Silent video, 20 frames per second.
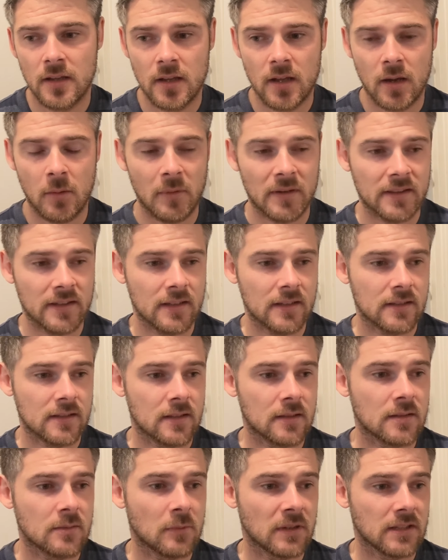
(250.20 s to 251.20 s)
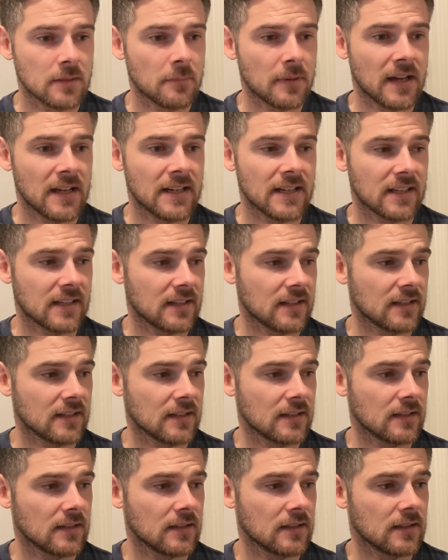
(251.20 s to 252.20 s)
And when the panic
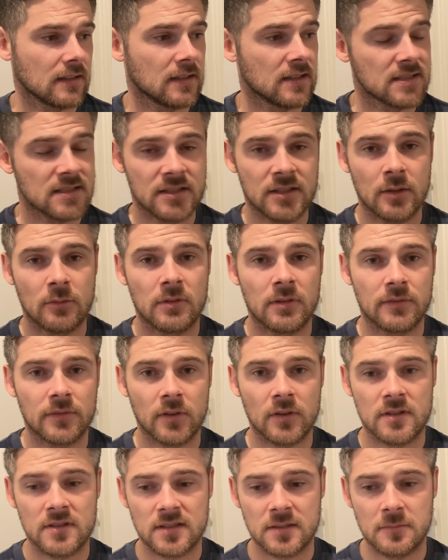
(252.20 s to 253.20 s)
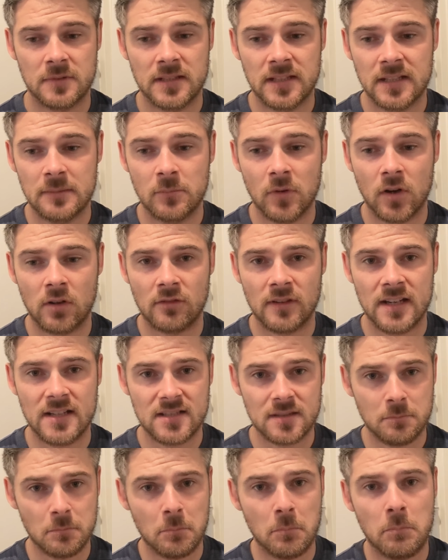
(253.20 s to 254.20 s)
isn't doing it for us and we need more
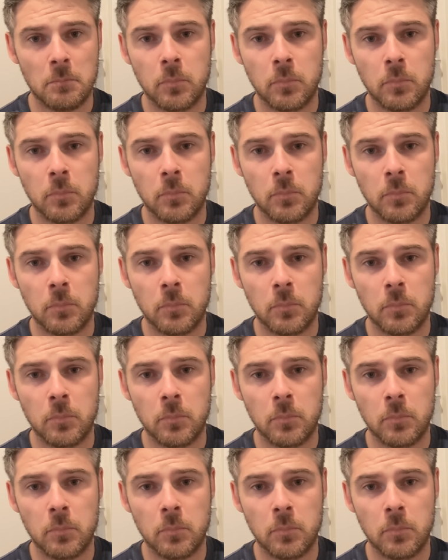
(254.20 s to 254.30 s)
rest,